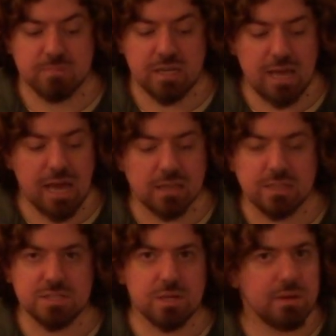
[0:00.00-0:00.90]
yeah,
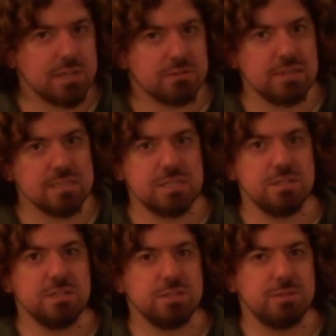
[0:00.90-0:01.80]
let's go ahead and
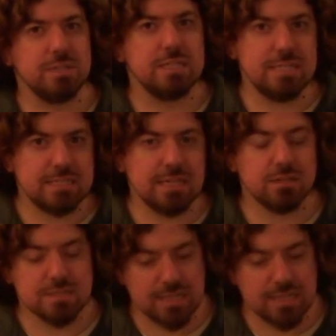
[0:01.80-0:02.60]
transition to the details.